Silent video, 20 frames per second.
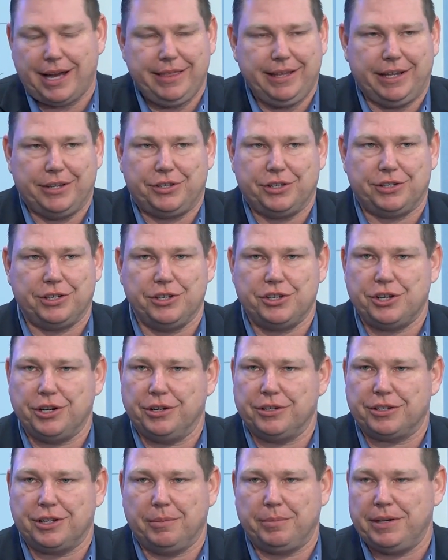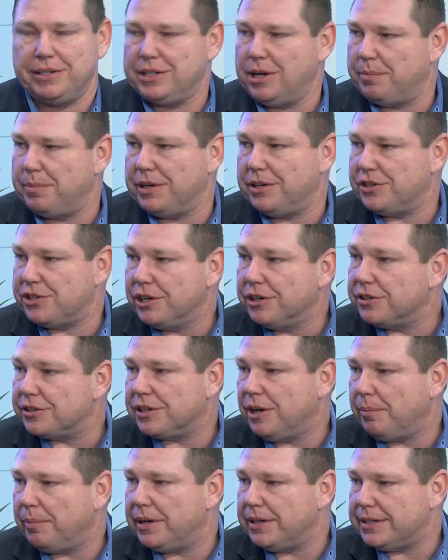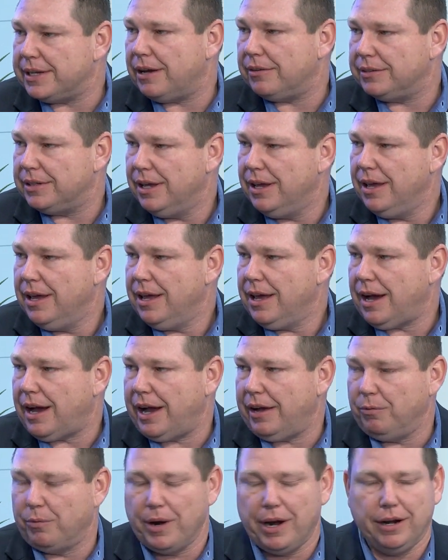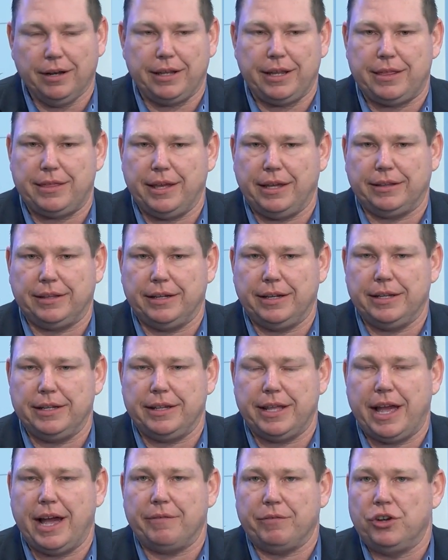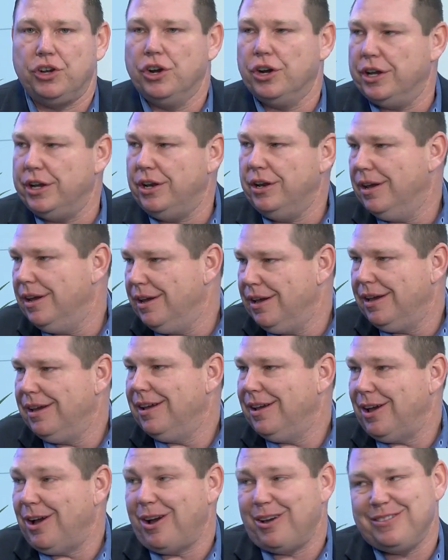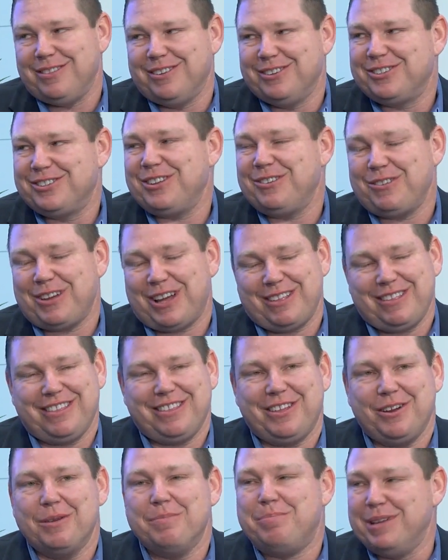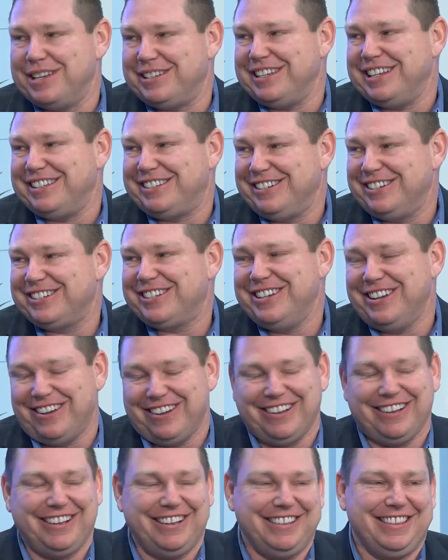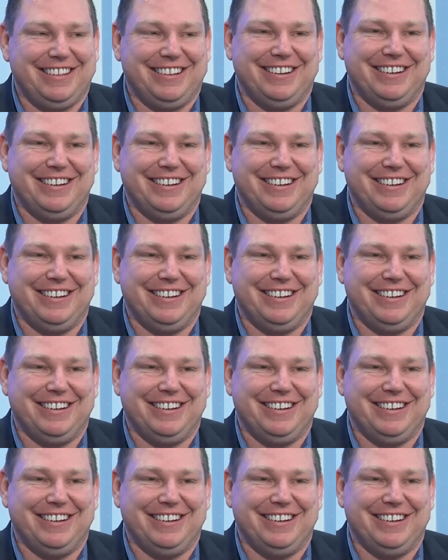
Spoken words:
I think it's just insurance companies helping insurance companies out. I rarely think that they have good... They're a business. There's no...